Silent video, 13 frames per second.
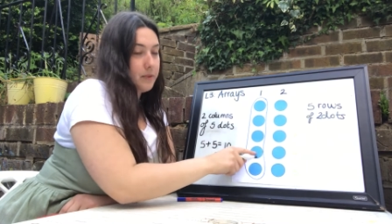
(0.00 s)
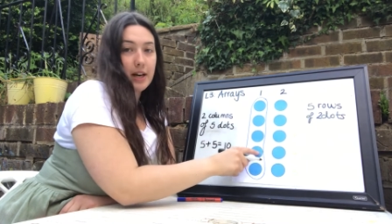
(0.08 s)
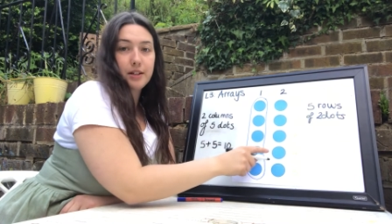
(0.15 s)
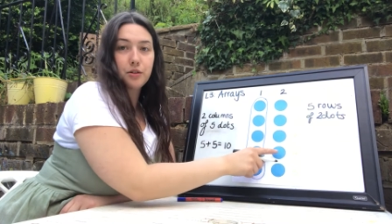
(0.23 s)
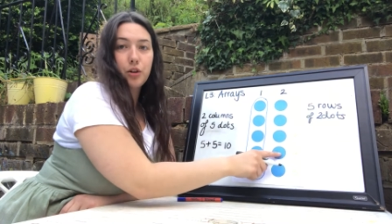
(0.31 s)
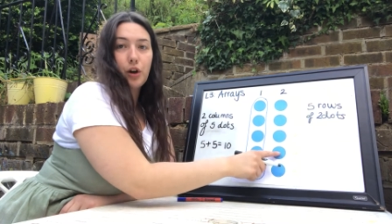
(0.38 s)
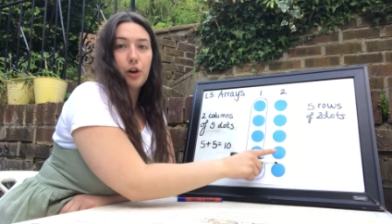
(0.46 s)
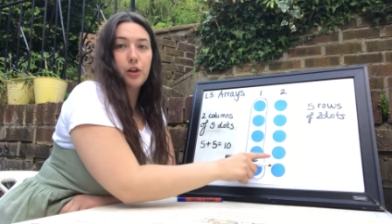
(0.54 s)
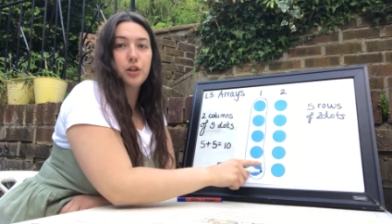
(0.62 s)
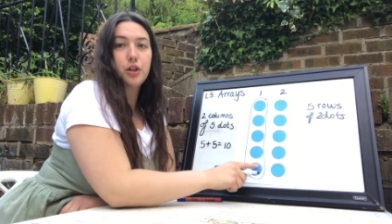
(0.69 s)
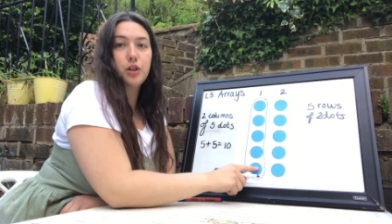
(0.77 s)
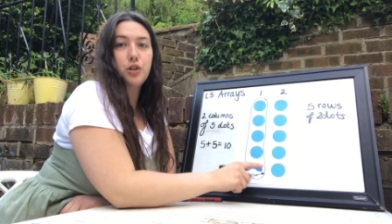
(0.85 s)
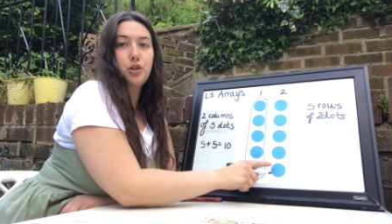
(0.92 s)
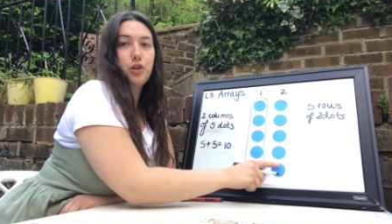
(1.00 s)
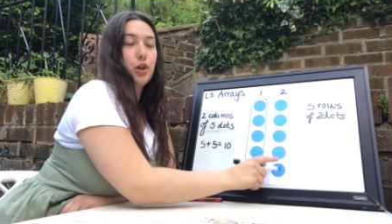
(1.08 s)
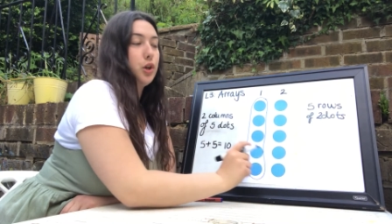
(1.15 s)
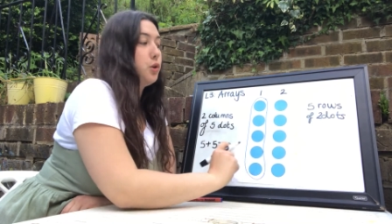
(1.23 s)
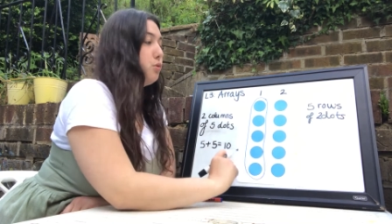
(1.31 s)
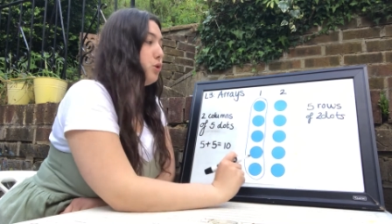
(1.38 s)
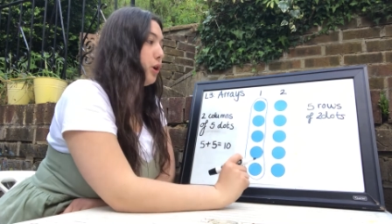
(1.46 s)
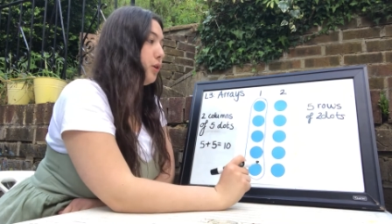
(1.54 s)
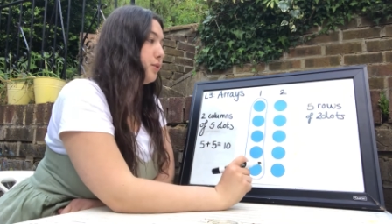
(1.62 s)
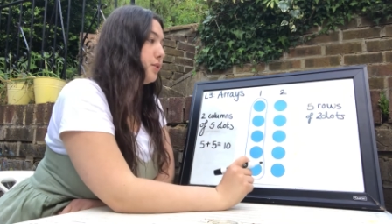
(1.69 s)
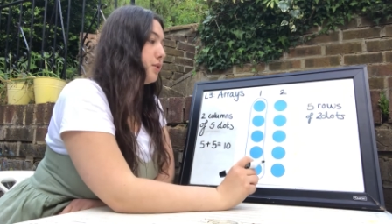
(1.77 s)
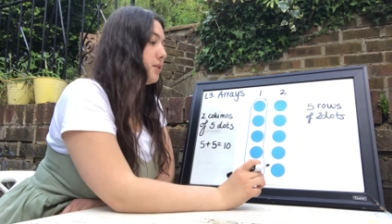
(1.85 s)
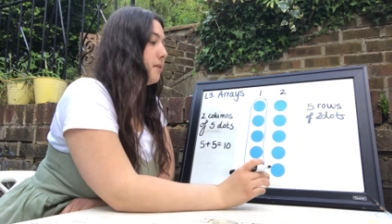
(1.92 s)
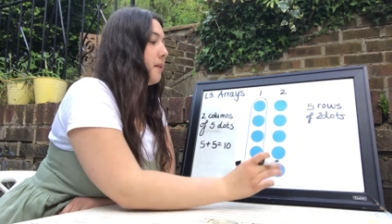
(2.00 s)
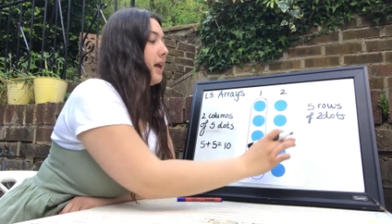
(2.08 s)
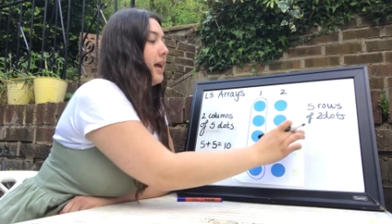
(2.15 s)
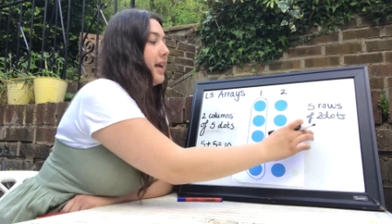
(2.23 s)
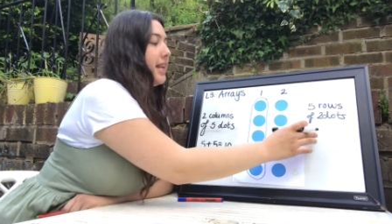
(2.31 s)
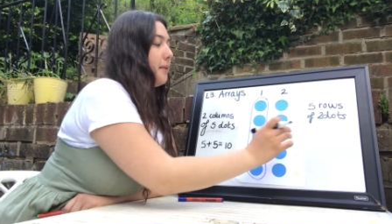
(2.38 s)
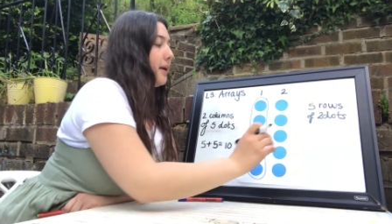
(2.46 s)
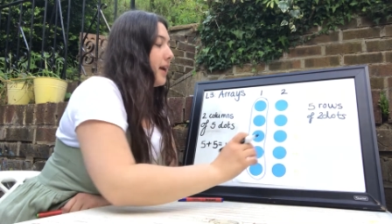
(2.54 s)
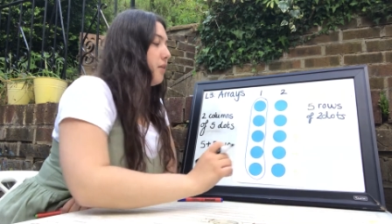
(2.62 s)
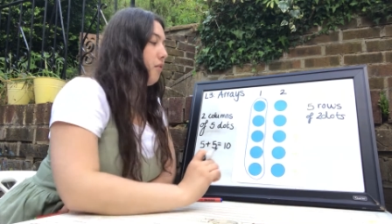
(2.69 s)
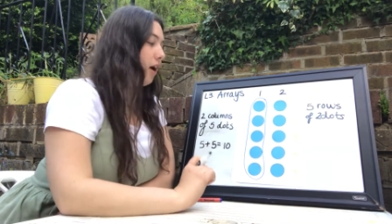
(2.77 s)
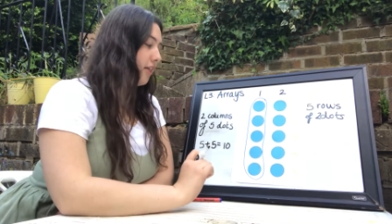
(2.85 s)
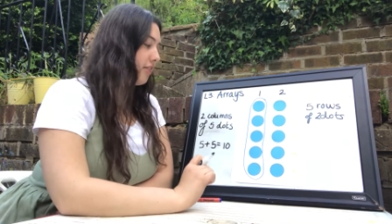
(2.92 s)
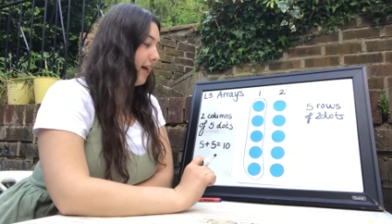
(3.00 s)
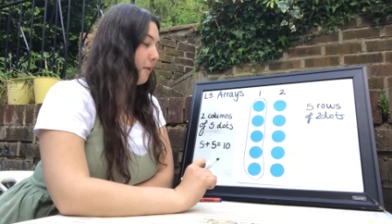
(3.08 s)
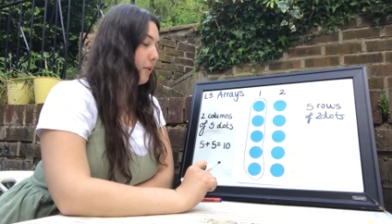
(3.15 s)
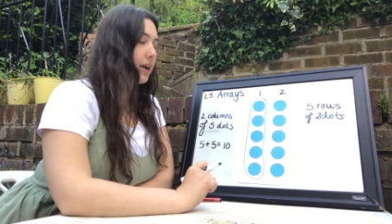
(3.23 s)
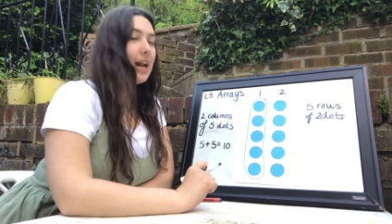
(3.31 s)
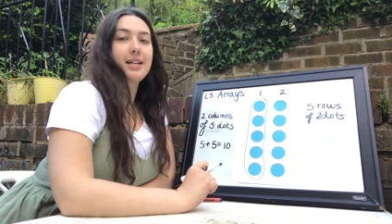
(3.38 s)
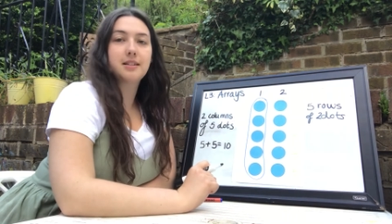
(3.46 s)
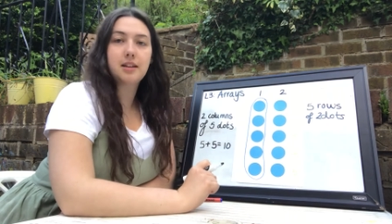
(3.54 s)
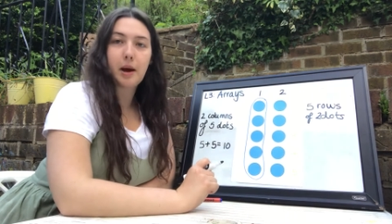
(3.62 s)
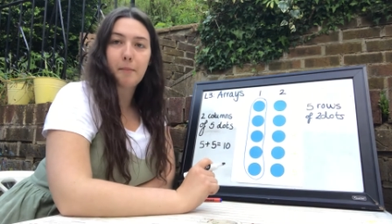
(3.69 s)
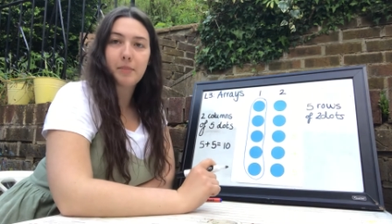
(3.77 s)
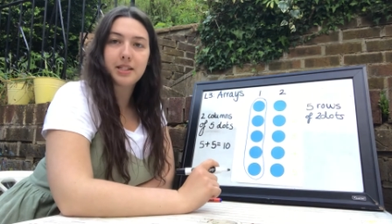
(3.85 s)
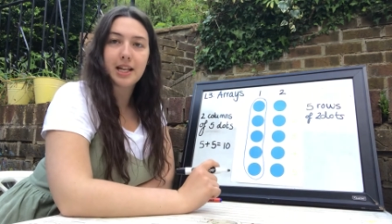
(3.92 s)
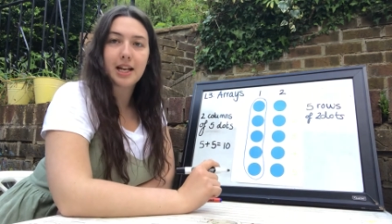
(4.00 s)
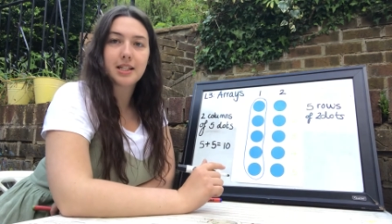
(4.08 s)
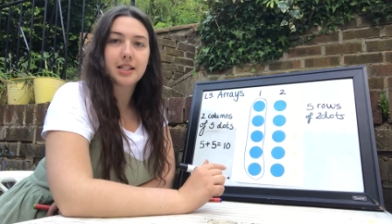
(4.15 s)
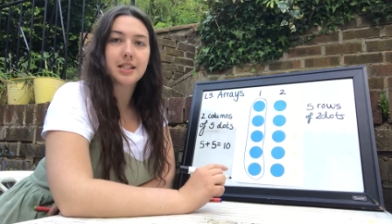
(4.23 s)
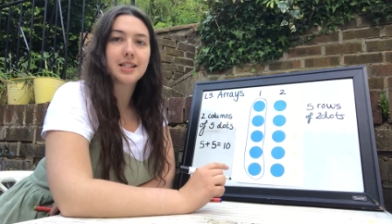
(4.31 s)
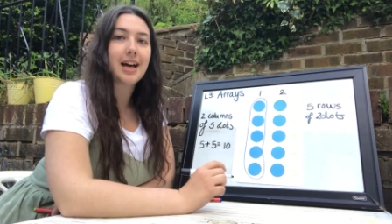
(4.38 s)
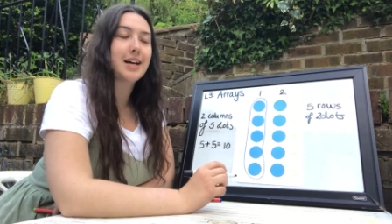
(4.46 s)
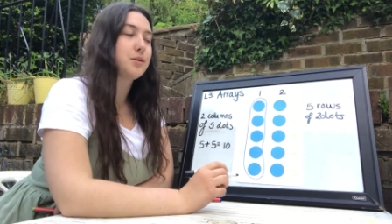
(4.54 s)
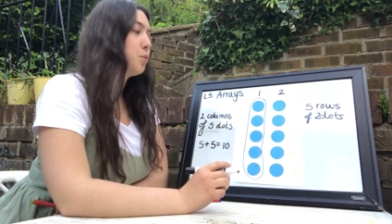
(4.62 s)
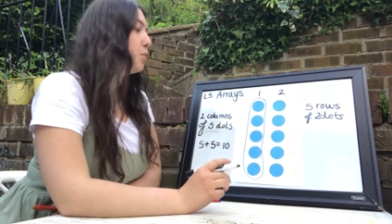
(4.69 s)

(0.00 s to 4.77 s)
has got two dots. Now I can write that one as a number sentence as